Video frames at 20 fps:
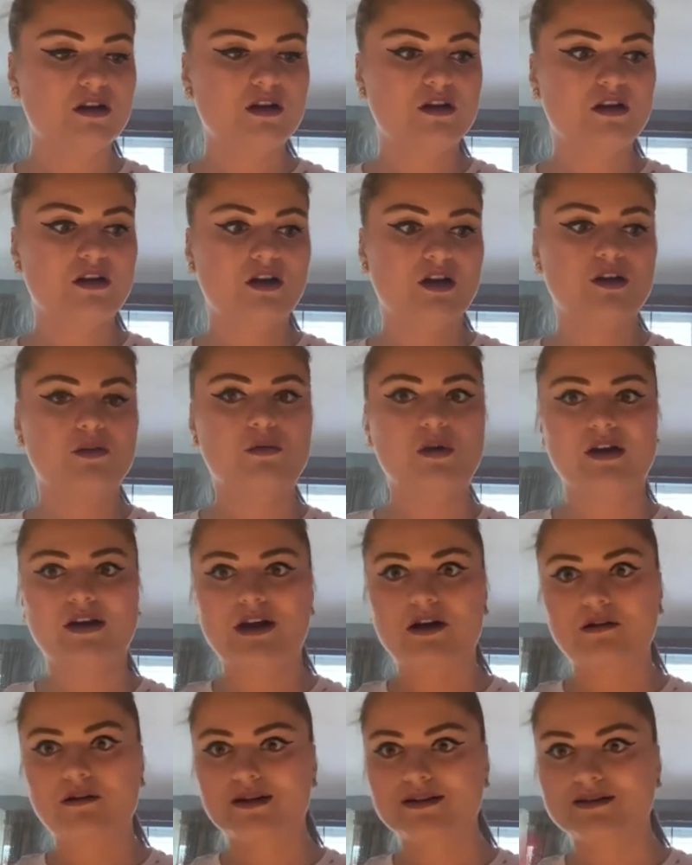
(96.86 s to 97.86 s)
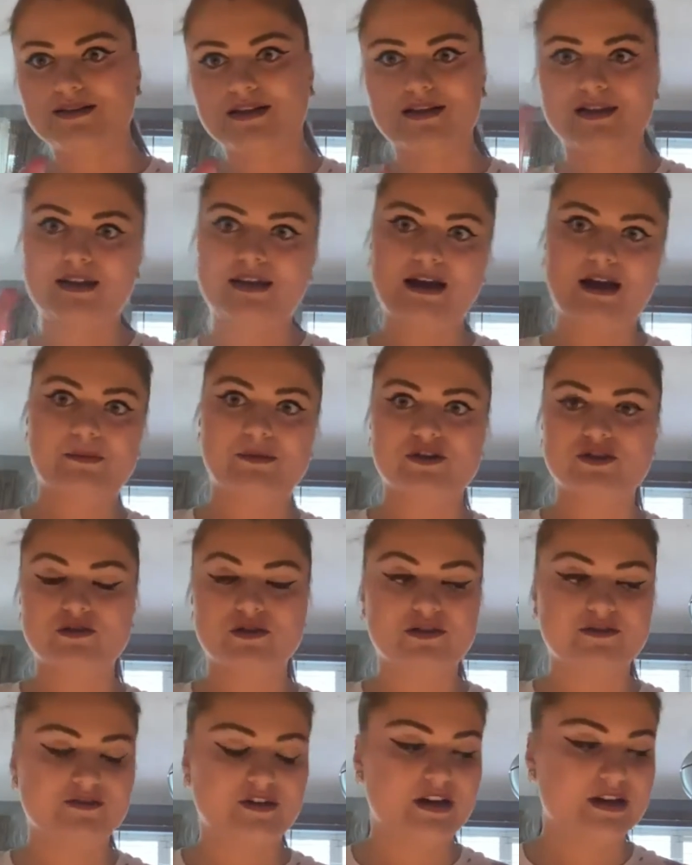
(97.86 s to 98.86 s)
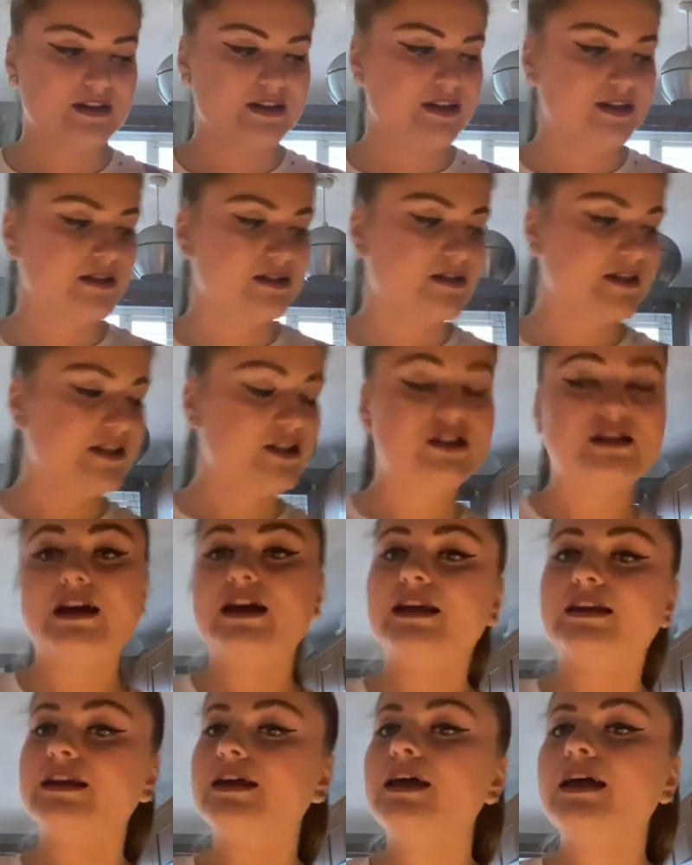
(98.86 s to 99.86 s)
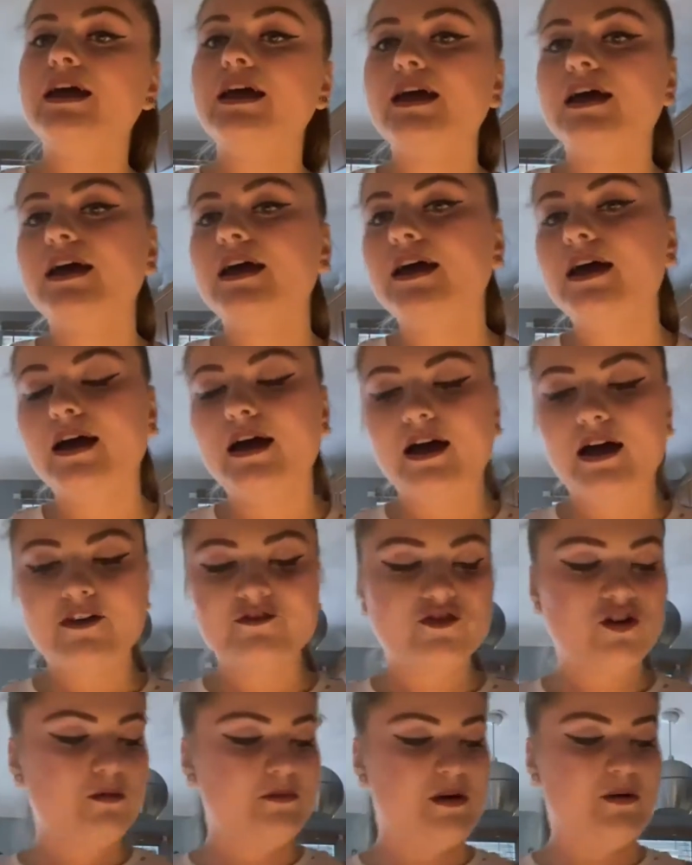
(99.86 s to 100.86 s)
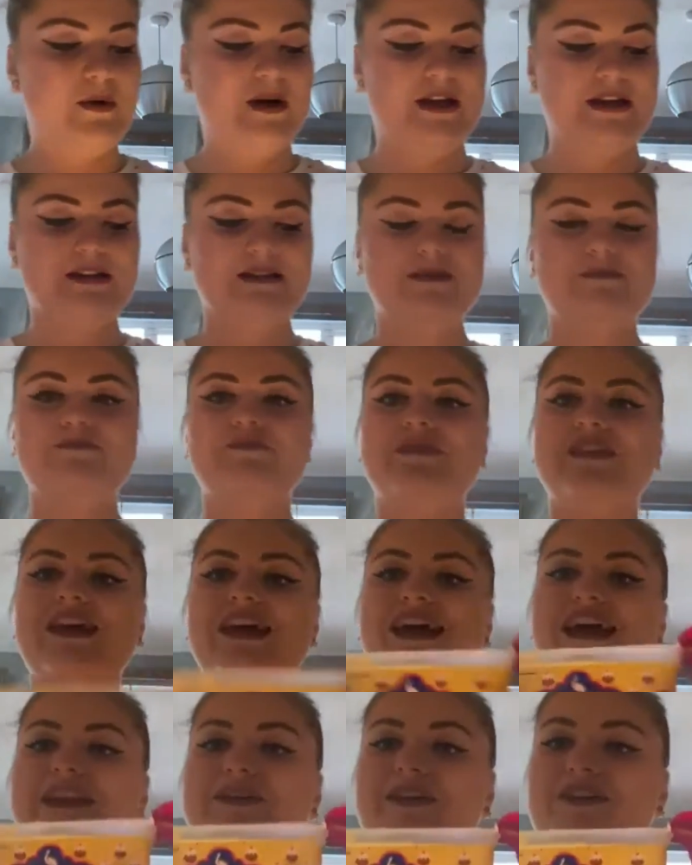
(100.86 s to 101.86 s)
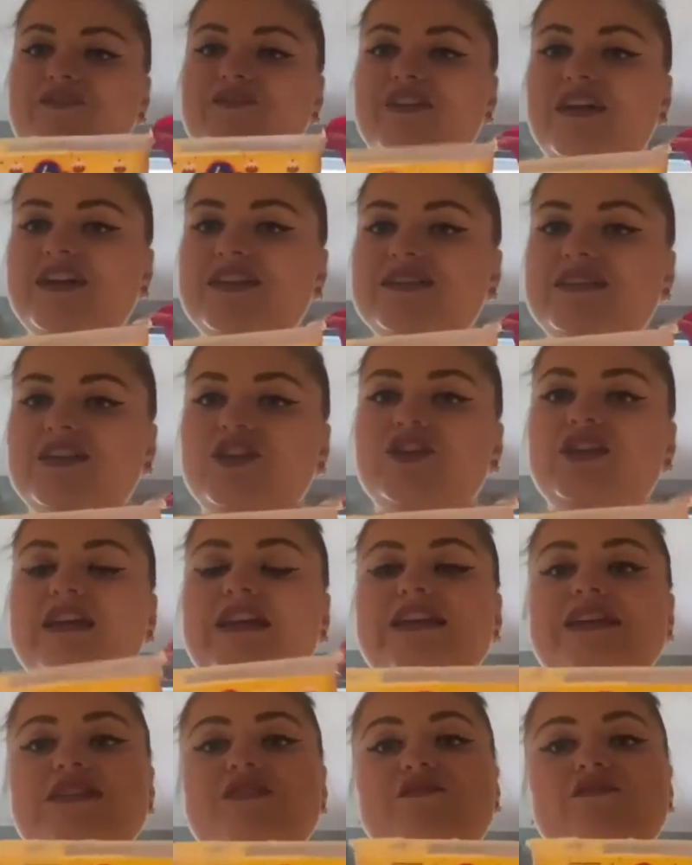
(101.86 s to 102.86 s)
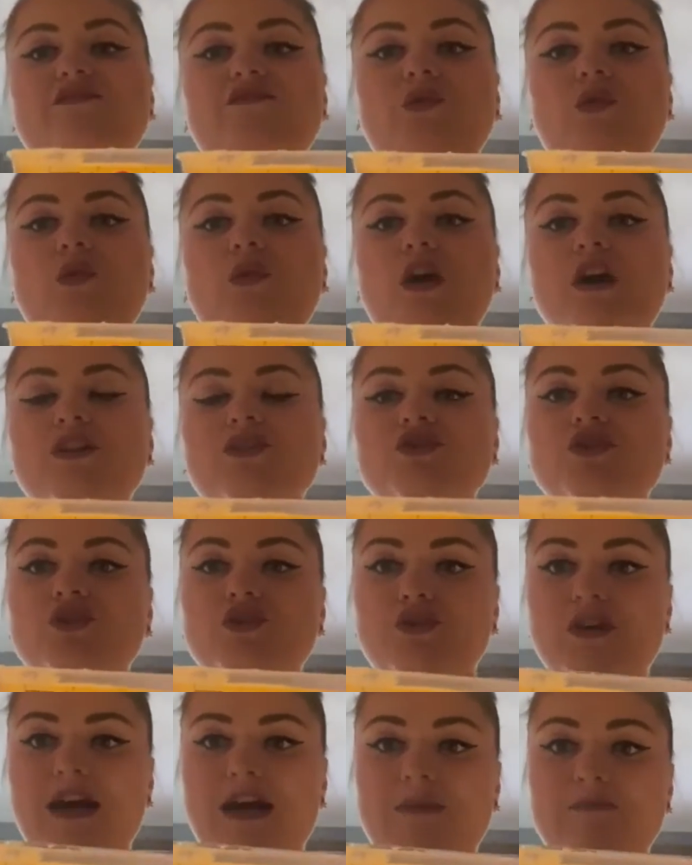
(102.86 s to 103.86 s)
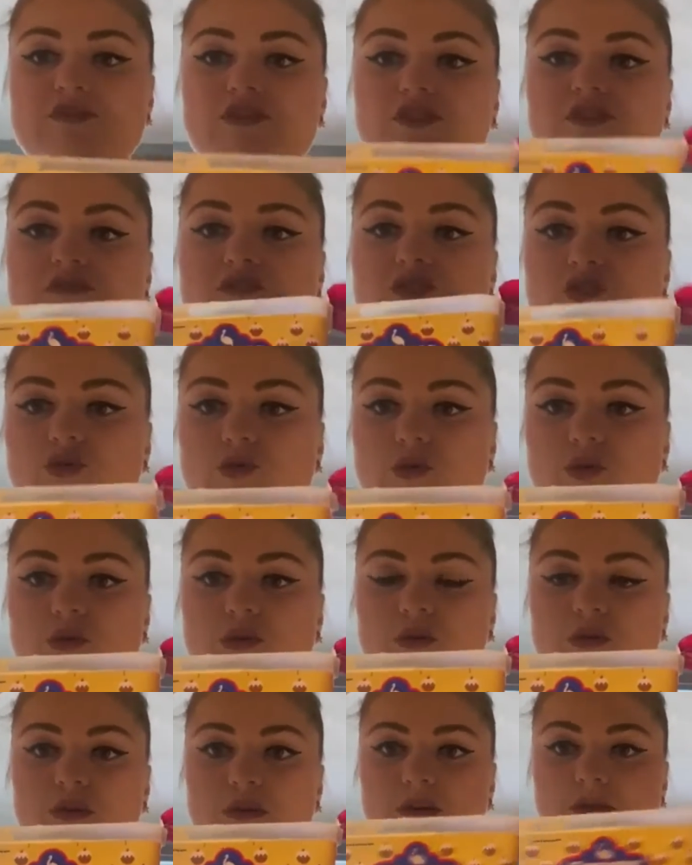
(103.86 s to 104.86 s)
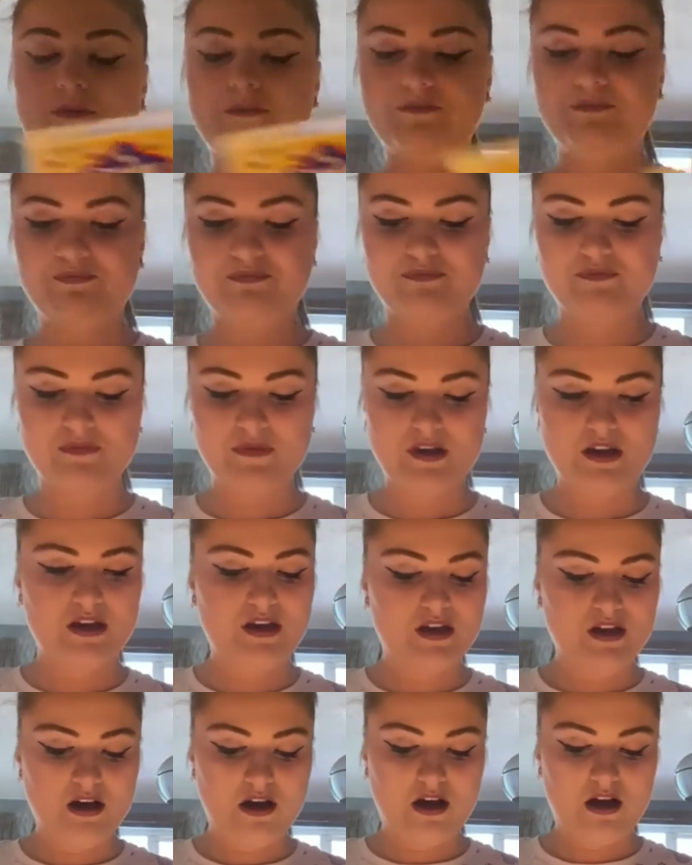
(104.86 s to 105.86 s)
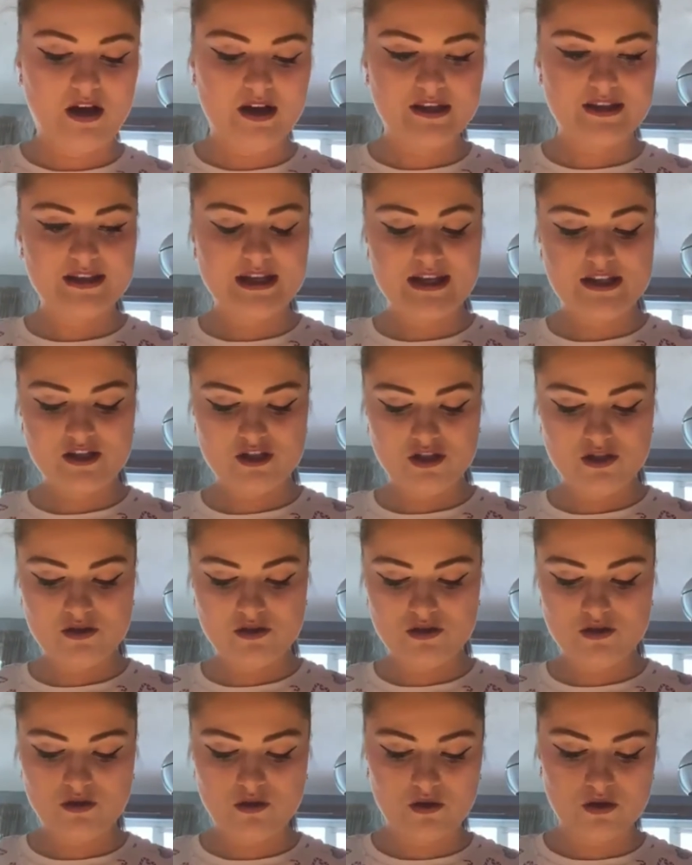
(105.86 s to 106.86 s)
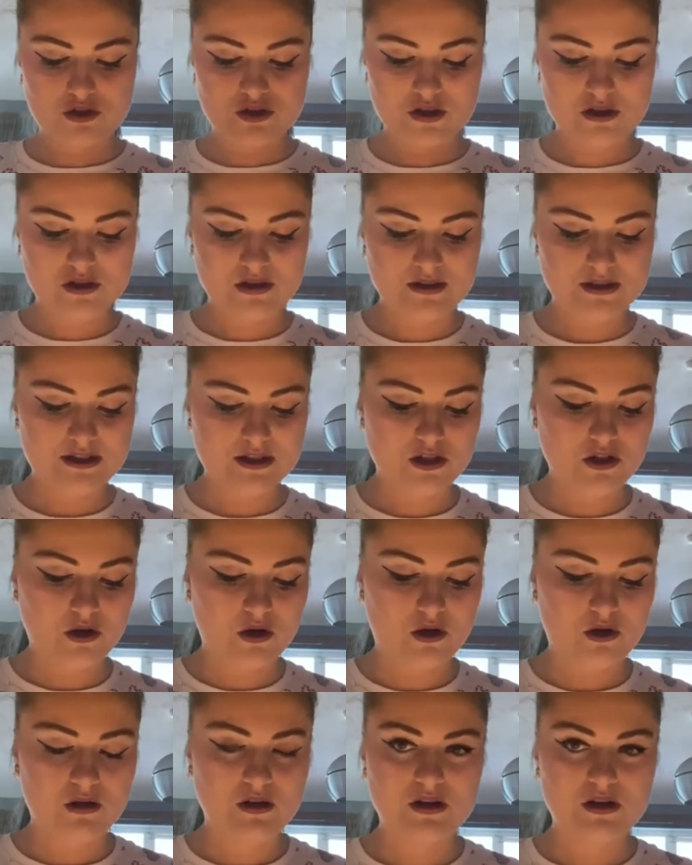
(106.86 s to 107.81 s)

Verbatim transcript: I can work out exactly how much to divide it into each tin. I've got my ways. Anyway, first thing you need is four hundred grams of stalk. I tend to use stalk just because it's a lot